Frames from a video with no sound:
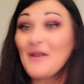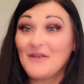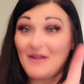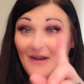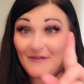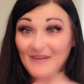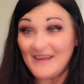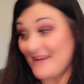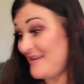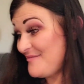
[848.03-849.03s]
Not even
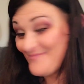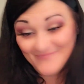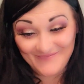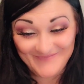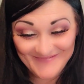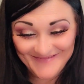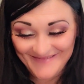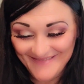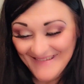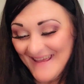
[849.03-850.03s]
kidding.
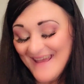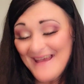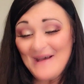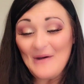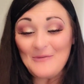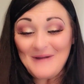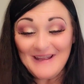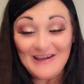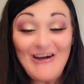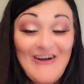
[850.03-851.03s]
Oh my
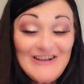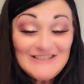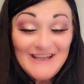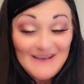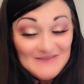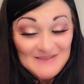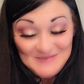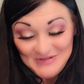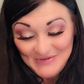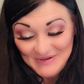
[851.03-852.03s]
gosh, I have
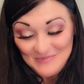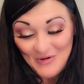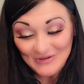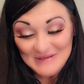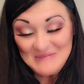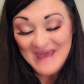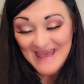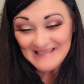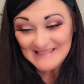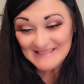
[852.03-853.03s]
some Totally Moly
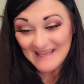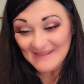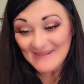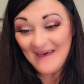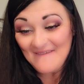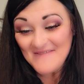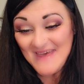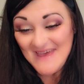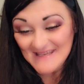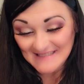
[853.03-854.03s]
masks. I love
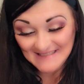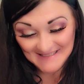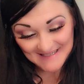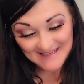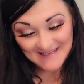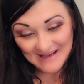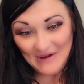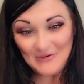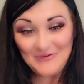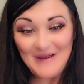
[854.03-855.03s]
this.
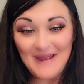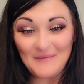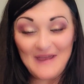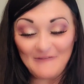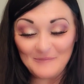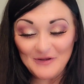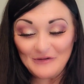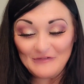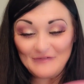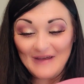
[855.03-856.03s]
All right, we have
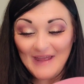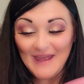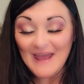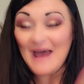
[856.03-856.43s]
Purifying